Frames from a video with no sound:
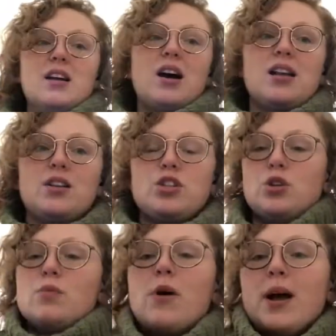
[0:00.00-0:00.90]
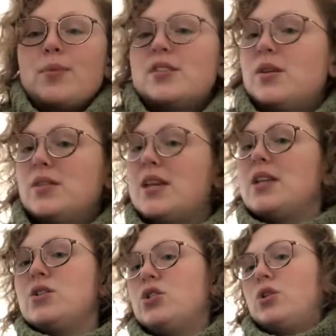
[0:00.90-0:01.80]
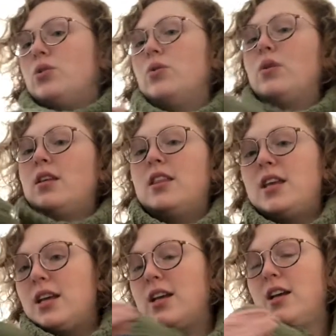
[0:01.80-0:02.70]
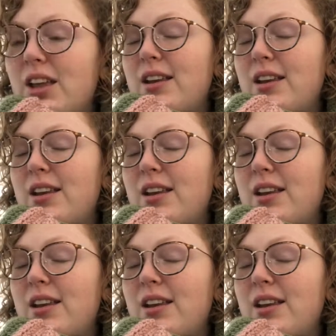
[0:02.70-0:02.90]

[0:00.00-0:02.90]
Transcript: got two more episodes into the